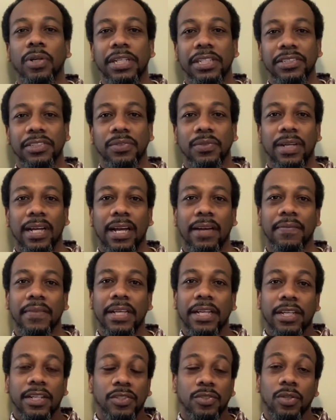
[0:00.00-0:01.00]
you have.
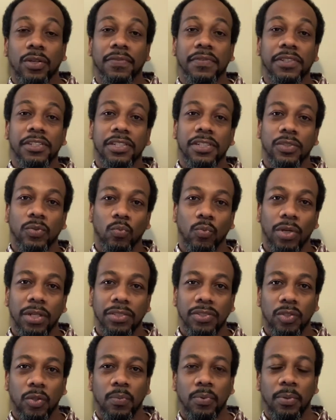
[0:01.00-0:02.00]
So if you're just one
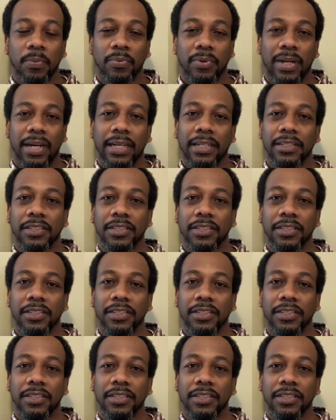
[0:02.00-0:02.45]
sole proprietor